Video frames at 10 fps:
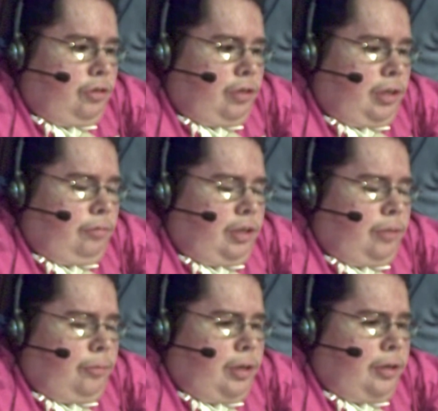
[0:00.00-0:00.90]

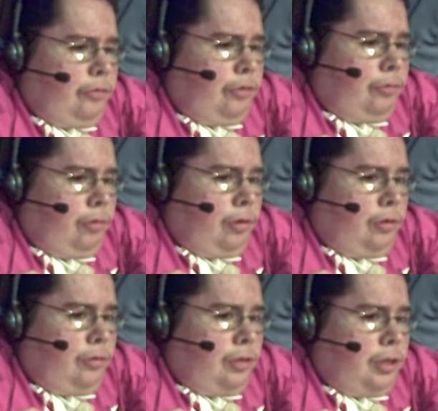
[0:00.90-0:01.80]
recommend if you want to
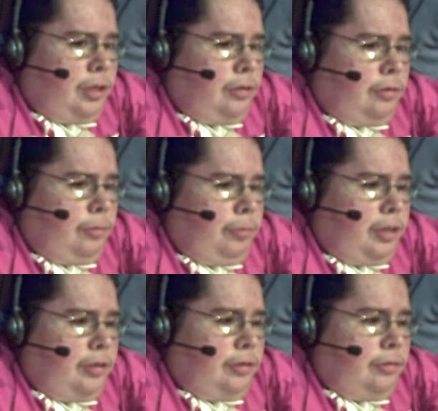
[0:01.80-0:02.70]
see the best.